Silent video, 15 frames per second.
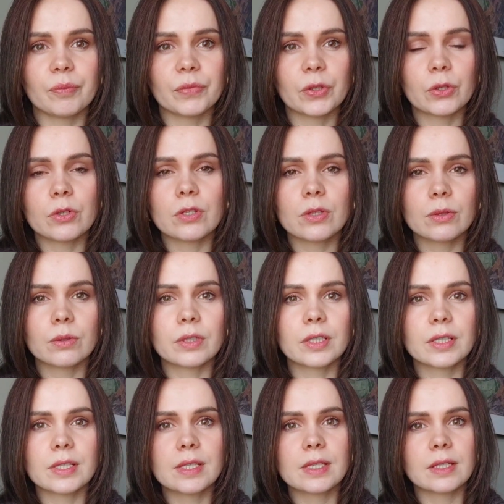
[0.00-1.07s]
her
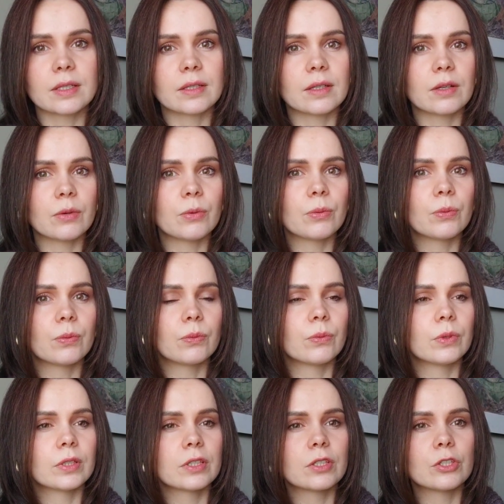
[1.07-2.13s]
stories,
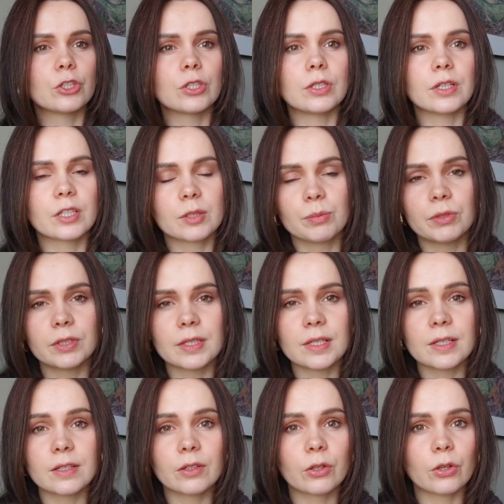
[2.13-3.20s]
what she
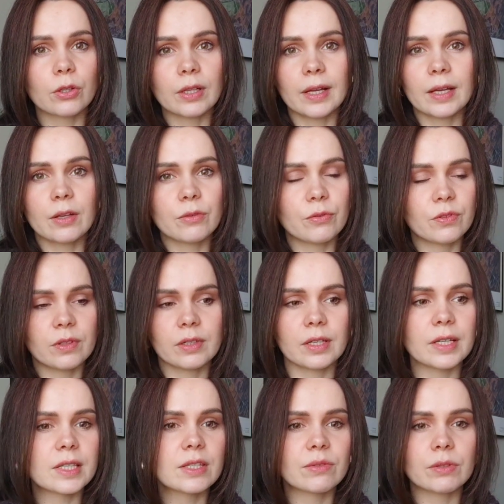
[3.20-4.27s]
experienced in her life,
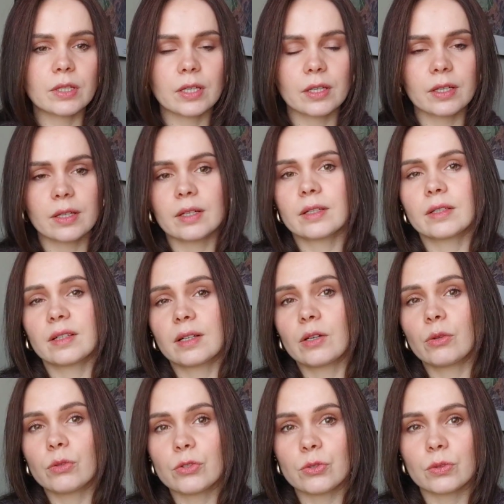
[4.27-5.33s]
it's very
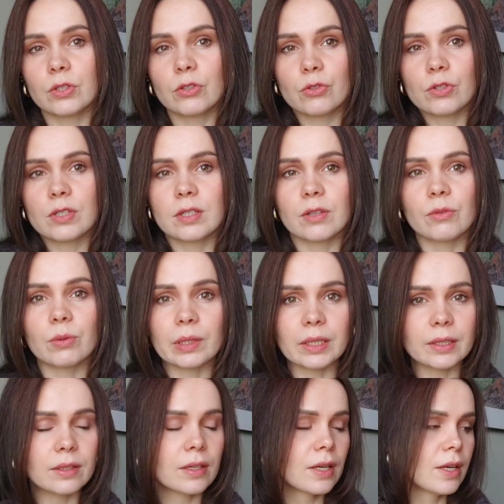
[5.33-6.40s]
also interesting
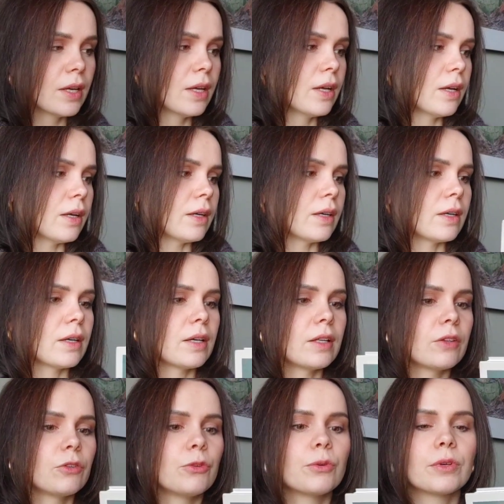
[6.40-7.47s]
read,
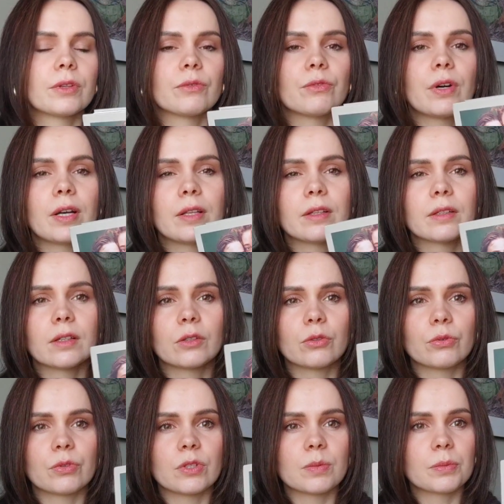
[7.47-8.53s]
and you can find a lot
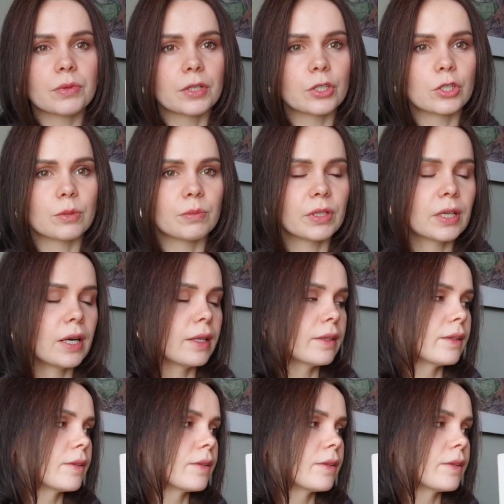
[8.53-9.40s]
of inspiration behind